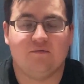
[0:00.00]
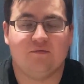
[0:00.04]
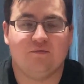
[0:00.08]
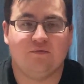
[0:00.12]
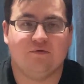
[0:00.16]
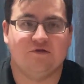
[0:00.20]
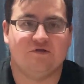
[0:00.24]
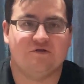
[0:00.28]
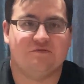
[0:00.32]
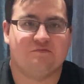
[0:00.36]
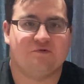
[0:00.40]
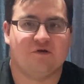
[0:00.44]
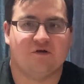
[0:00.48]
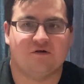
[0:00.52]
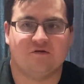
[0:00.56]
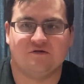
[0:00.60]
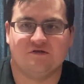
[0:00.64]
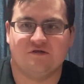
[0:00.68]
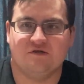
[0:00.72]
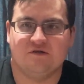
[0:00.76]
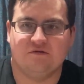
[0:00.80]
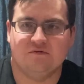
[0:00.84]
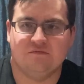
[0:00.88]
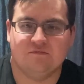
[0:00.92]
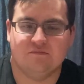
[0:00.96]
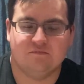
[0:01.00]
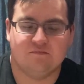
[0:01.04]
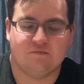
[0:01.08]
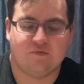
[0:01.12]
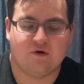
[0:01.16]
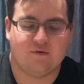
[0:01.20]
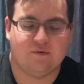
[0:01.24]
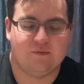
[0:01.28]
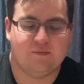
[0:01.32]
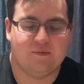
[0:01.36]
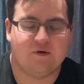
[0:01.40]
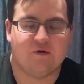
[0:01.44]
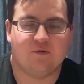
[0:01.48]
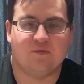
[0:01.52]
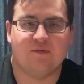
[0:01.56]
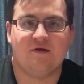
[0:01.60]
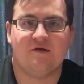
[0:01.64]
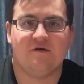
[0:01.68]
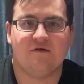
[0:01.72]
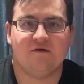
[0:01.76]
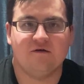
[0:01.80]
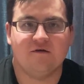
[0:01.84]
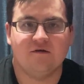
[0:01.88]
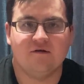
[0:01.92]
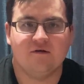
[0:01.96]
which starts in probably about a
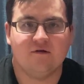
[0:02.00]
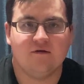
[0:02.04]
week.